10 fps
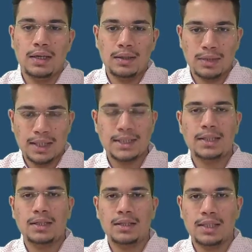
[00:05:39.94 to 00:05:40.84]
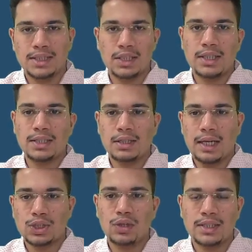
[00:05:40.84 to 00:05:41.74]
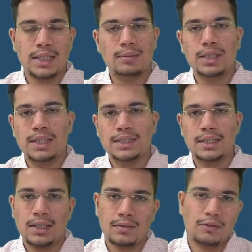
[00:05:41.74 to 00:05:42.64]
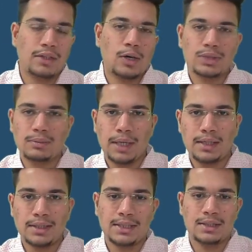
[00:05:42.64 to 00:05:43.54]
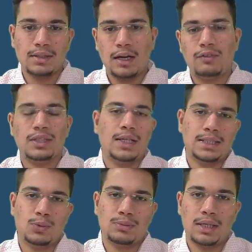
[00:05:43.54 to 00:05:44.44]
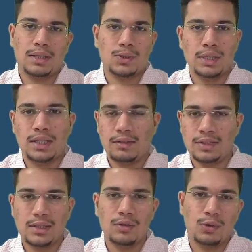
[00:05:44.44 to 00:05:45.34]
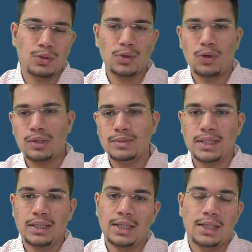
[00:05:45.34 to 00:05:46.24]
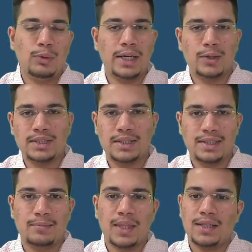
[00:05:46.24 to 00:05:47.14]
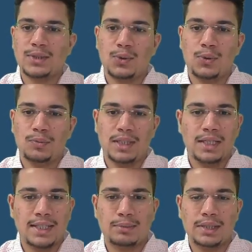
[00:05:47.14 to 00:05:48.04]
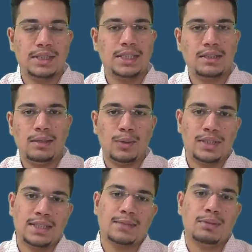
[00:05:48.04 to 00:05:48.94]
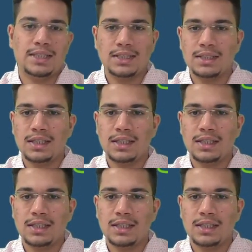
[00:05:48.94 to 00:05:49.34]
consider constructing the actual resulting matrix and then figure out some patterns after the transpose part. So either reversal of rows or columns, and you'll get your result. So yeah, that's pretty much it about this explanation.